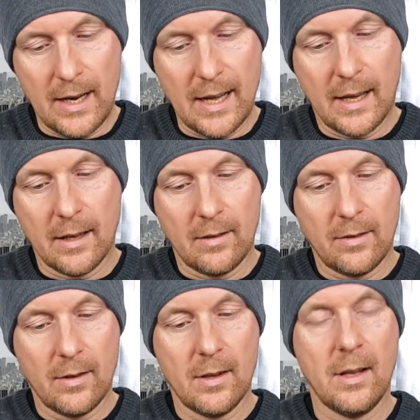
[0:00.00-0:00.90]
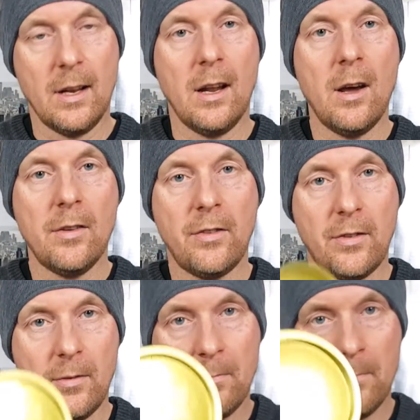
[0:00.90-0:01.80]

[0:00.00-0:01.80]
Lacket Lös,